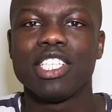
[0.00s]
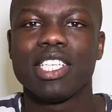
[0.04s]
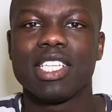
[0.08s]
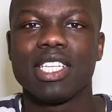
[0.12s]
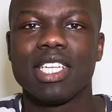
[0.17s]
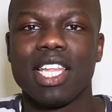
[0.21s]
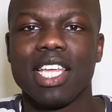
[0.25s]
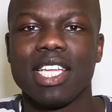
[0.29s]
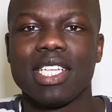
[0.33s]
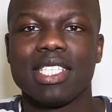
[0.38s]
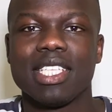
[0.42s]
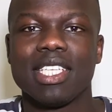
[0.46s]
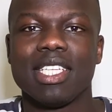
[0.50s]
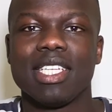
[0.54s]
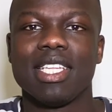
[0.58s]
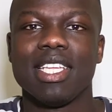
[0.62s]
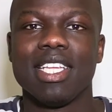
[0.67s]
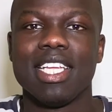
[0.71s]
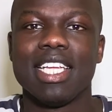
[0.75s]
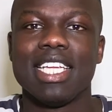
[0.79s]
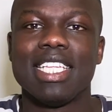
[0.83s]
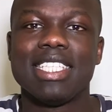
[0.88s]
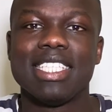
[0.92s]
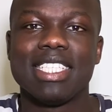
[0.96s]
neglected
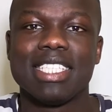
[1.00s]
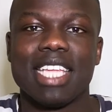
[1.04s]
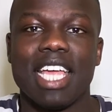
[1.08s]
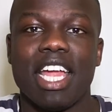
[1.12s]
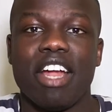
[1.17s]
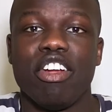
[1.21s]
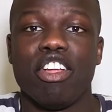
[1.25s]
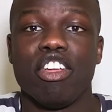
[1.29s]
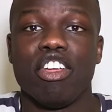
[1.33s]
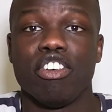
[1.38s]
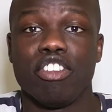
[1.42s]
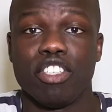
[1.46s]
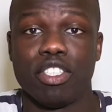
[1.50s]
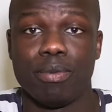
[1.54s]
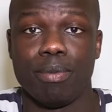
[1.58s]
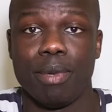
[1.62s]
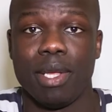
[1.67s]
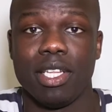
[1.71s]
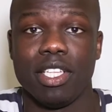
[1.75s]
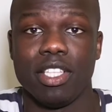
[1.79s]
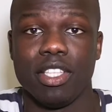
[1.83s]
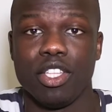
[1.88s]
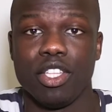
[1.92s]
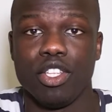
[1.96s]
is this area of
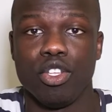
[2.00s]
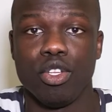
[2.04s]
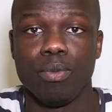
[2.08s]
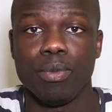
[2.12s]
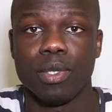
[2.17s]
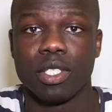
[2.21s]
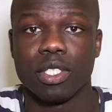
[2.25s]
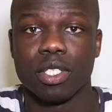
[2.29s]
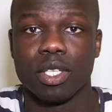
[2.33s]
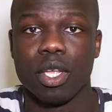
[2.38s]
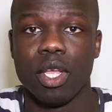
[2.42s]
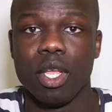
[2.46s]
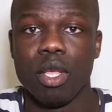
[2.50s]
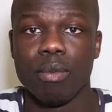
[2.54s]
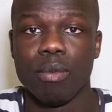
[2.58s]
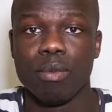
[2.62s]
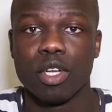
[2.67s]
smell in the humans.